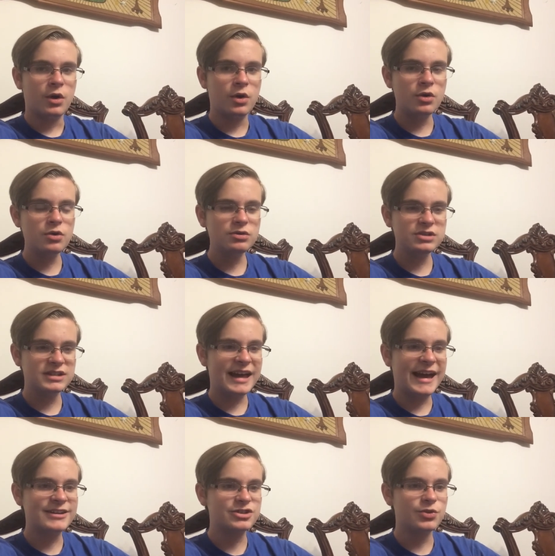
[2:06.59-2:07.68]
Who
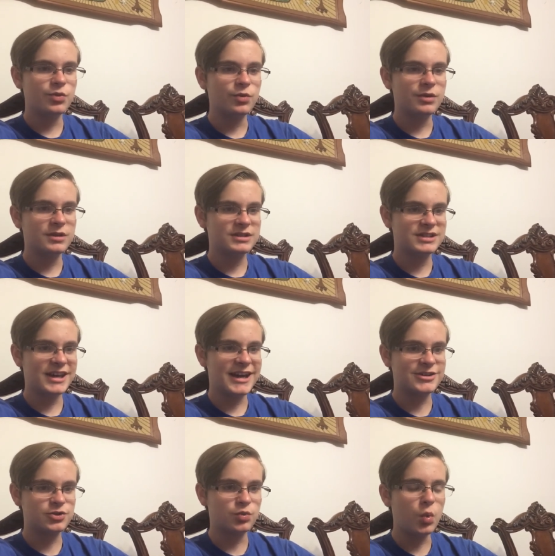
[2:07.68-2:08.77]
slash
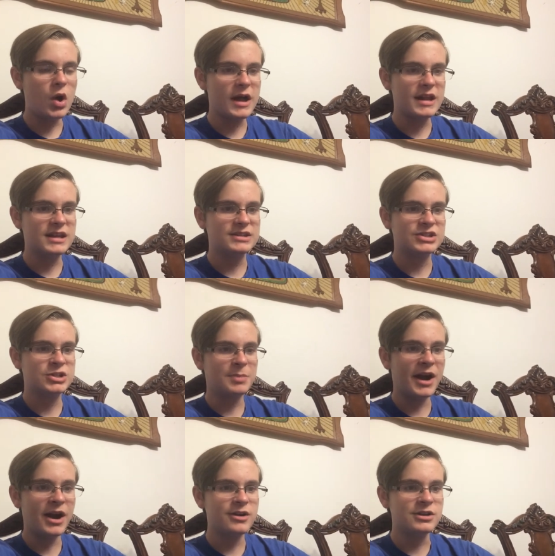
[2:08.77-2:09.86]
slash what
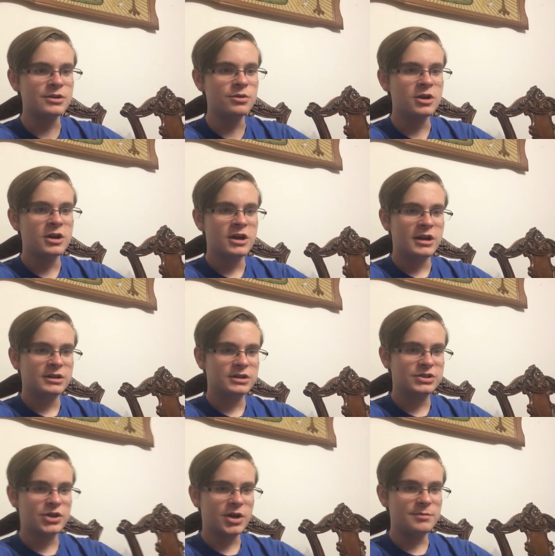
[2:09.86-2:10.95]
inspired you to
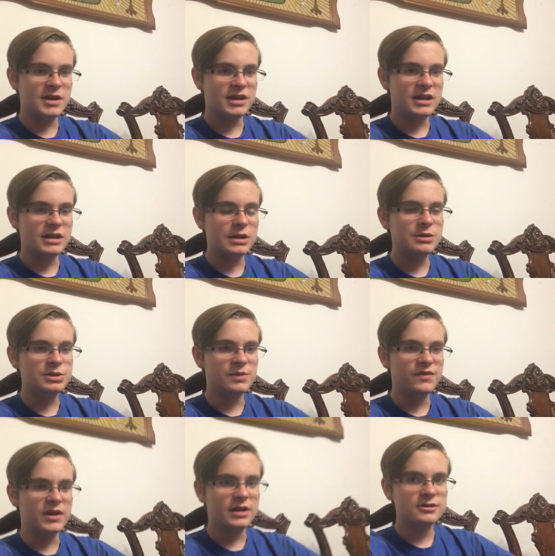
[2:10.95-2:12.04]
start making YouTube
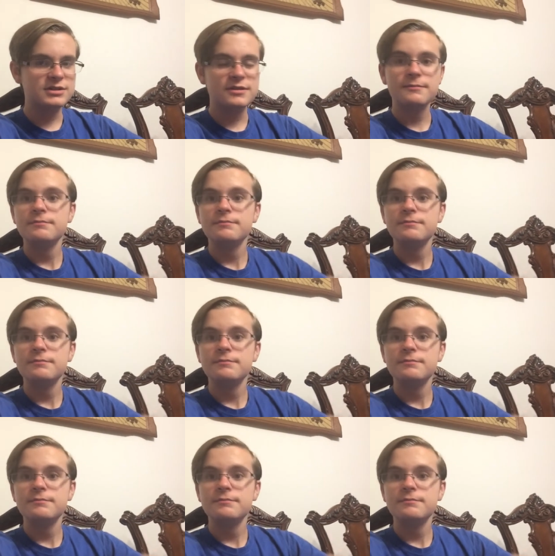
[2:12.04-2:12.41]
videos?